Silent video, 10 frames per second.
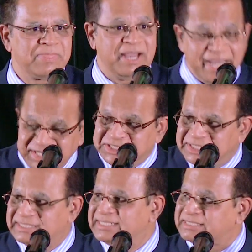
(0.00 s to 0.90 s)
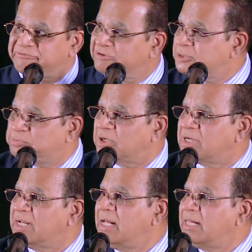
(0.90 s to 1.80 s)
Galatians is the first
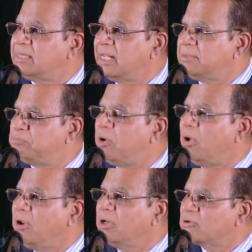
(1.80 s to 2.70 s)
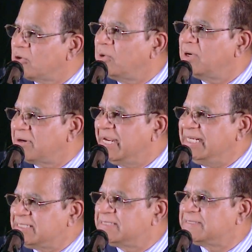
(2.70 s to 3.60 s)
book that Paul wrote,
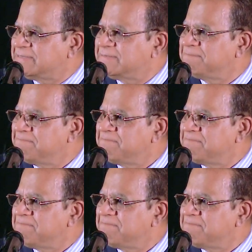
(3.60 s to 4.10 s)
writes.